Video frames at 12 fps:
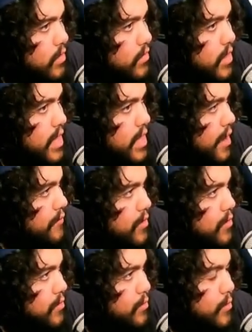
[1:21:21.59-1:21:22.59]
Like
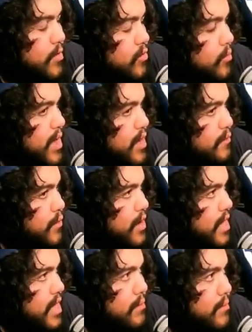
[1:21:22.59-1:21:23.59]
after WrestleMania 40,
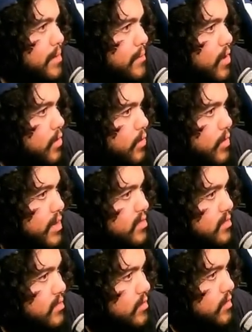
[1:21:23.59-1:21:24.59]
he might call quits